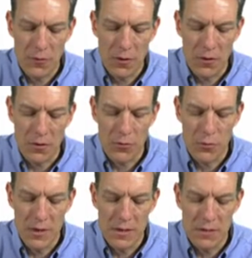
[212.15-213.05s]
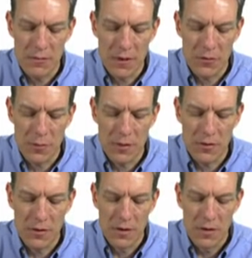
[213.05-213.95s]
3's
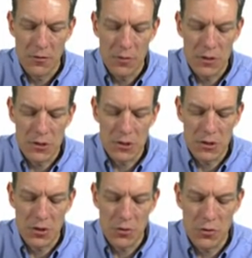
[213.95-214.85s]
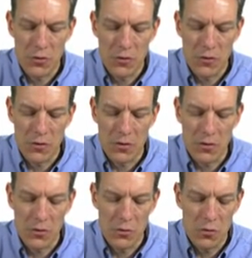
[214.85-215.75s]
investment which goes to
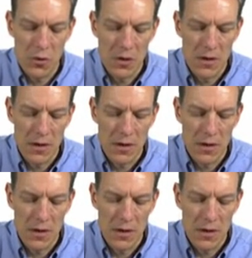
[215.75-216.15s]
2,